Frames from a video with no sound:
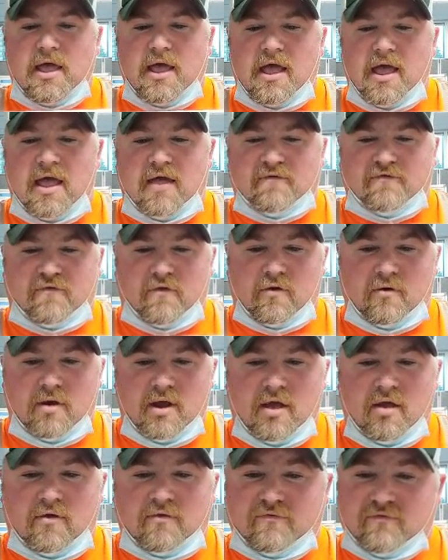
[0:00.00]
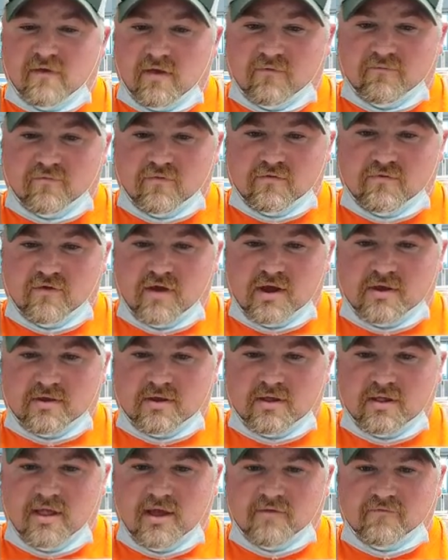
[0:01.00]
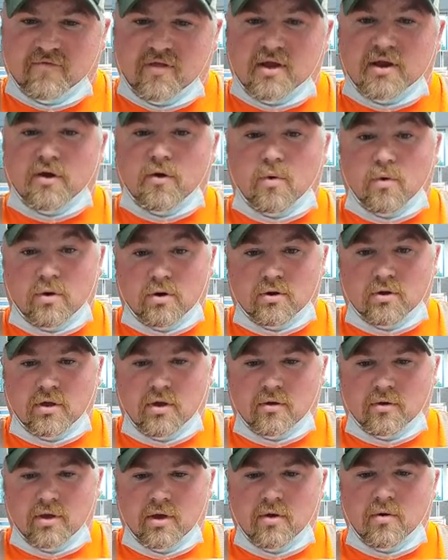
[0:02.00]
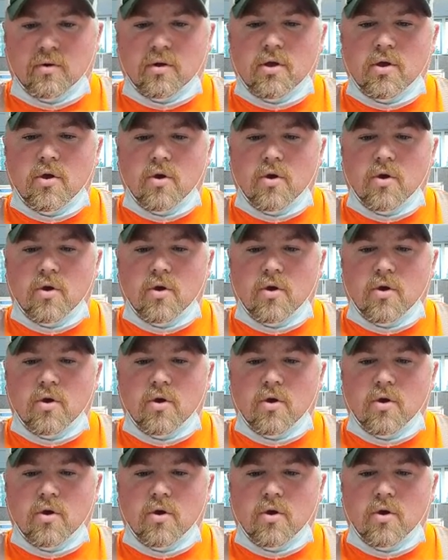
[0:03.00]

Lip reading: SRL, self-retracting lifeline, or yo-yo,